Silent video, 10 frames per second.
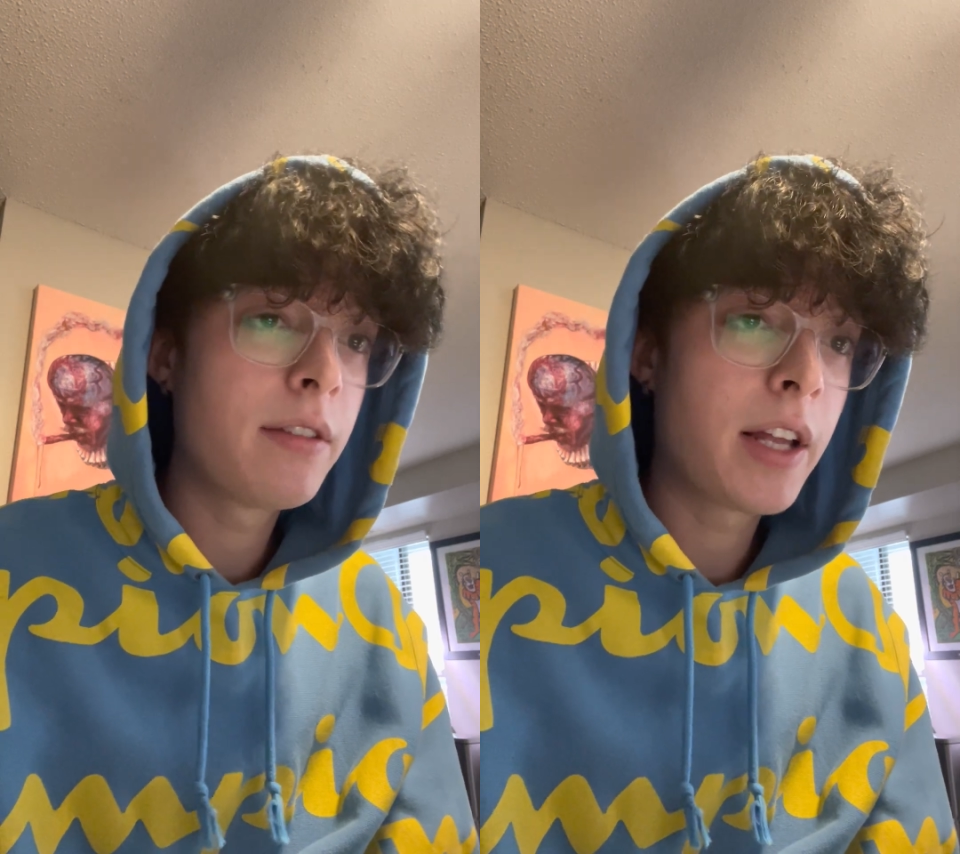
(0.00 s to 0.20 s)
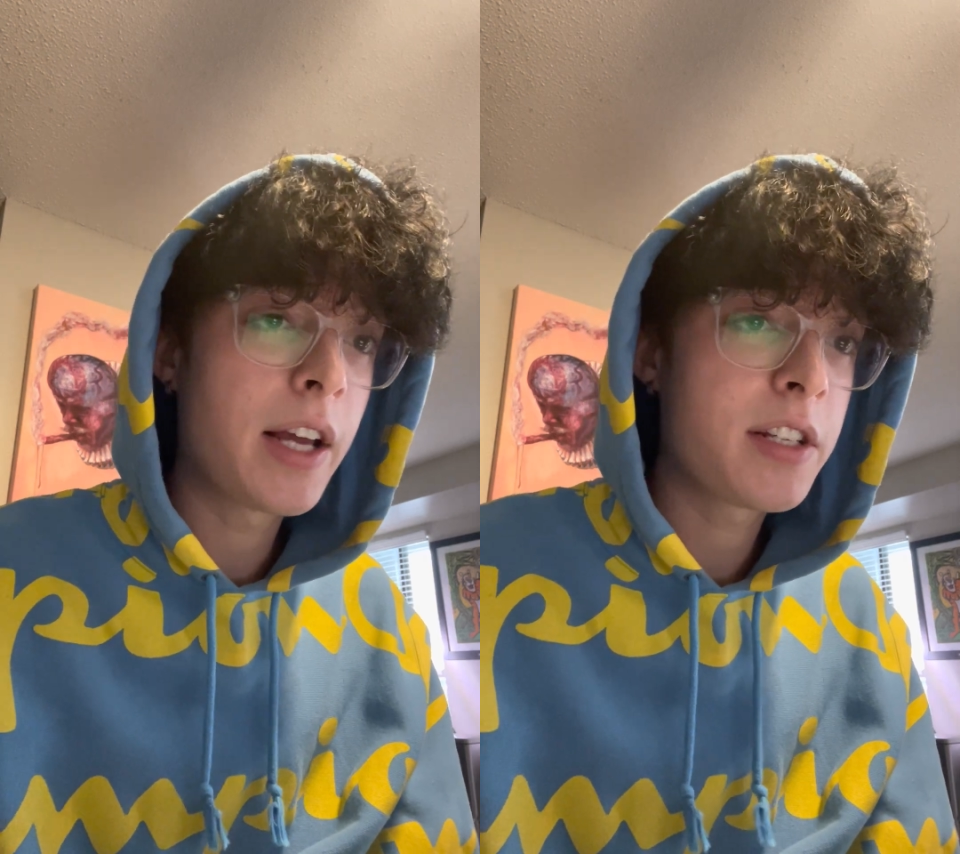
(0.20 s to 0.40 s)

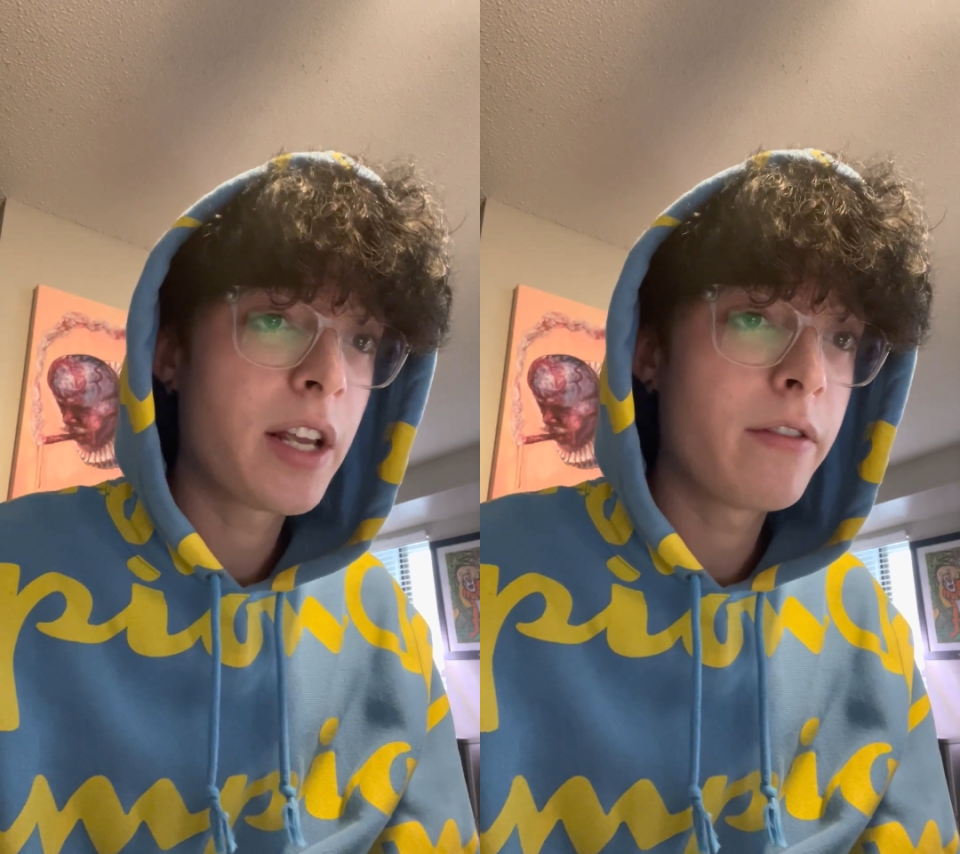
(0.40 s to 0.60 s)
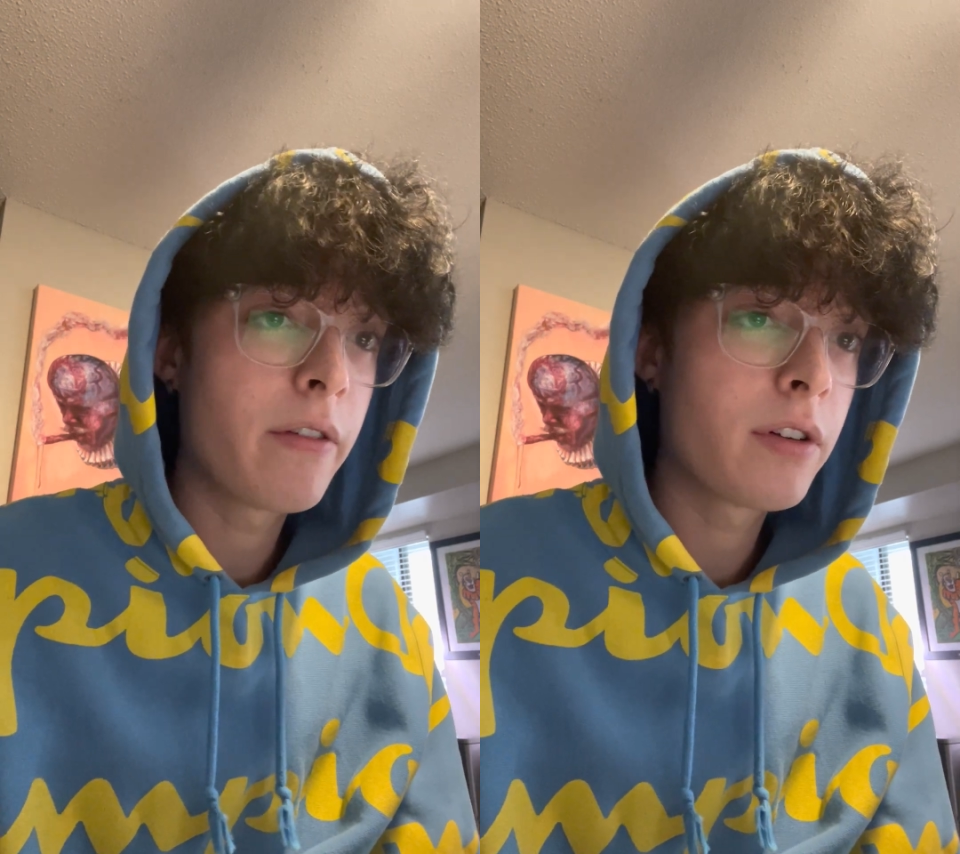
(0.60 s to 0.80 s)
that I
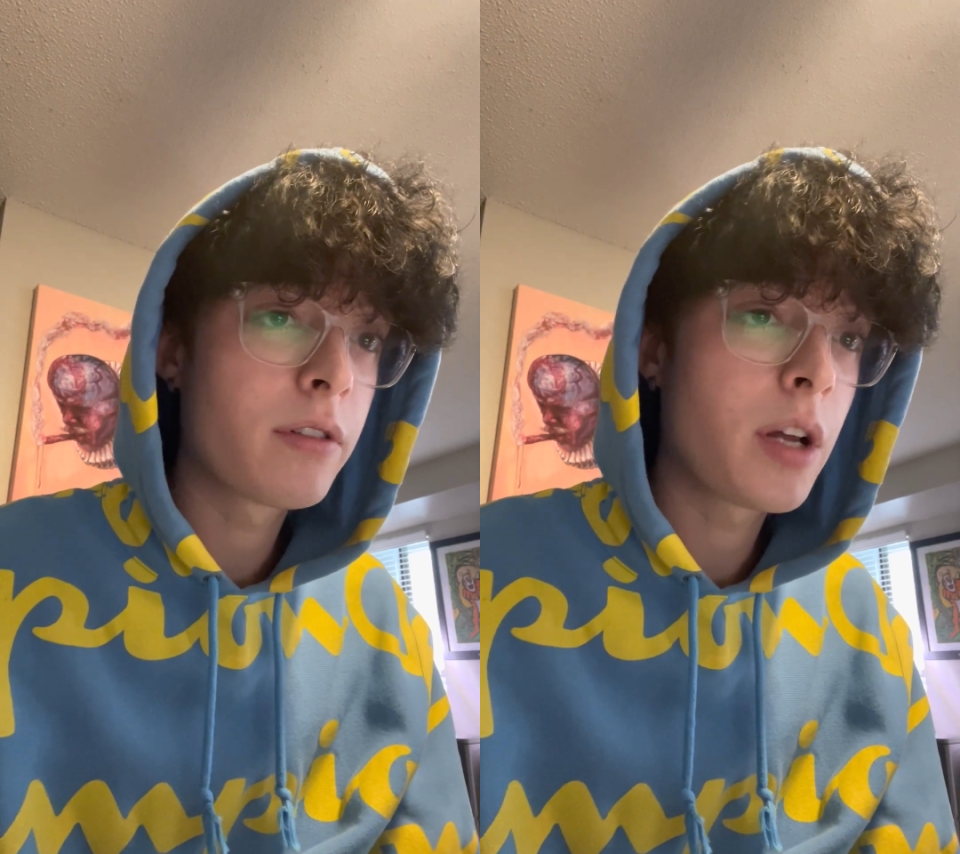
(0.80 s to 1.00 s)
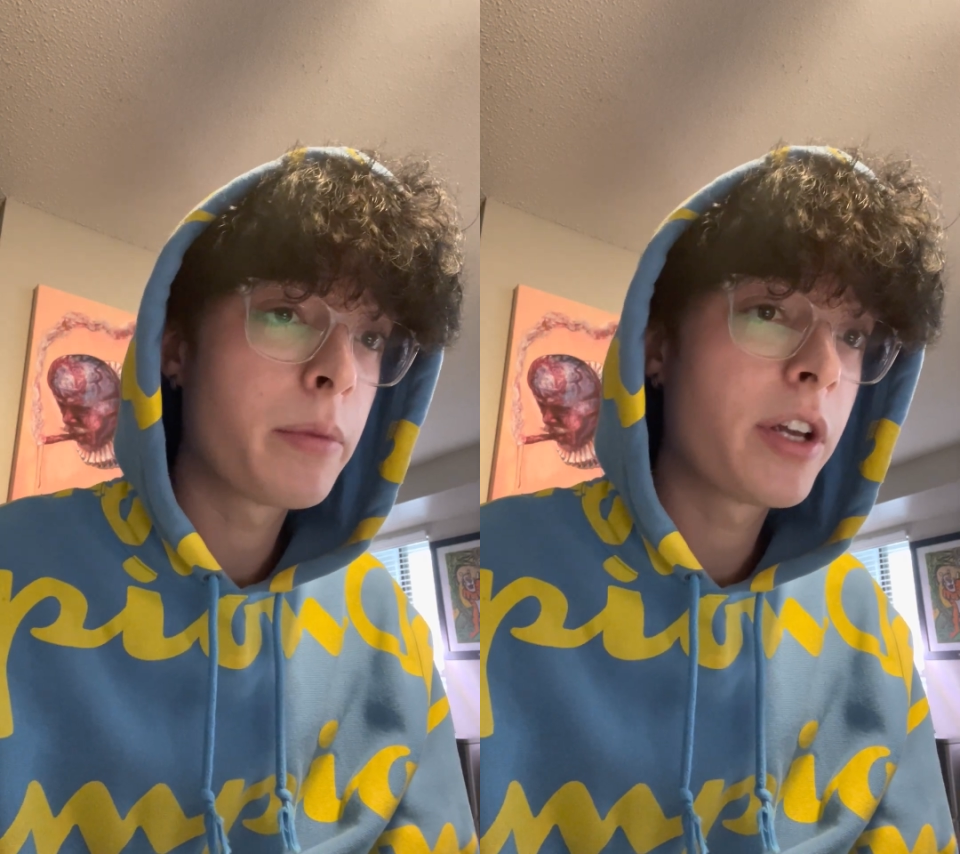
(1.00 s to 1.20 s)
saved over a
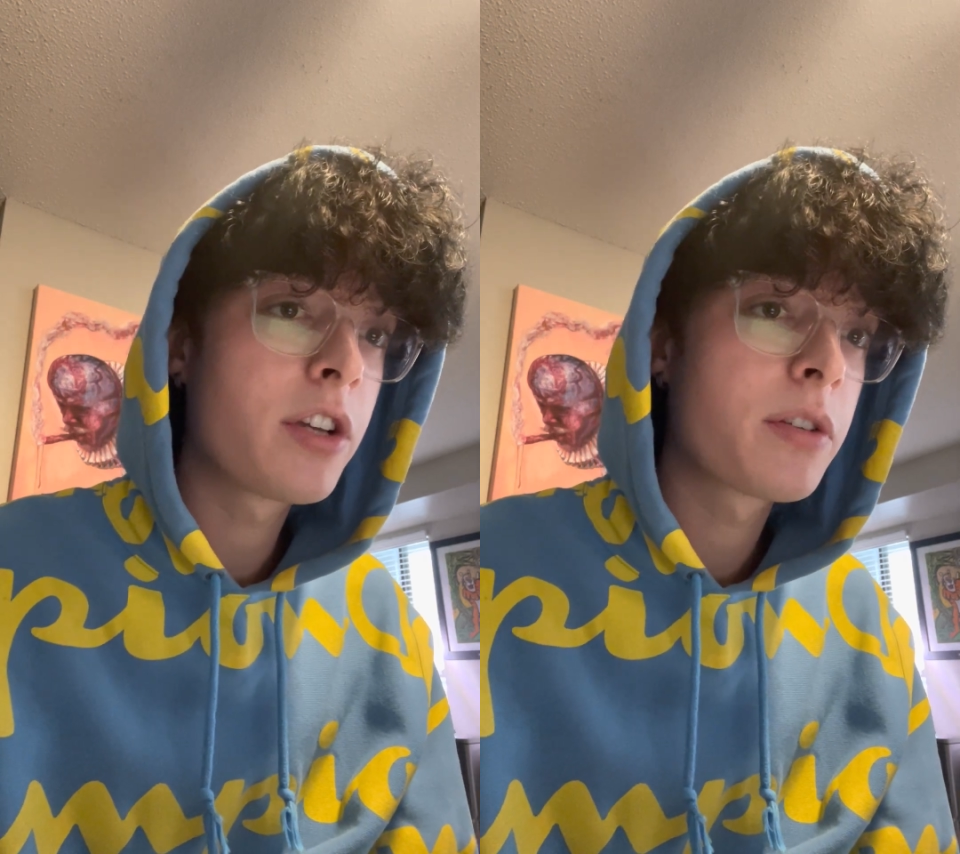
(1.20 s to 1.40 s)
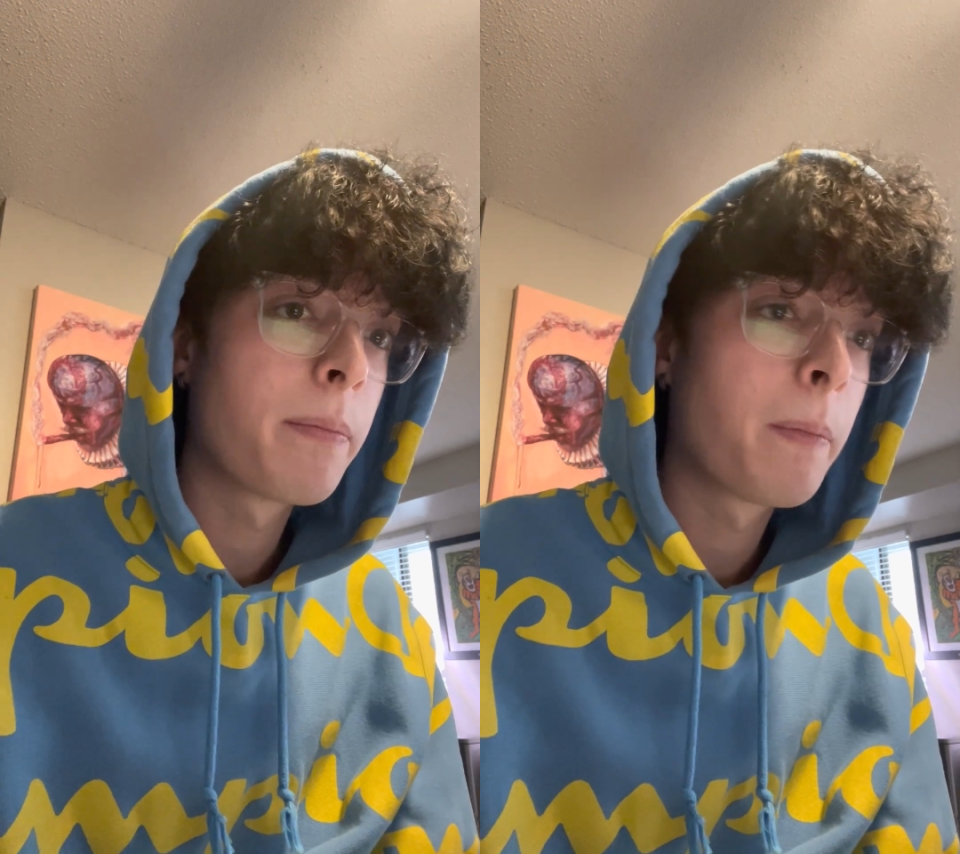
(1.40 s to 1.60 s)
couple years.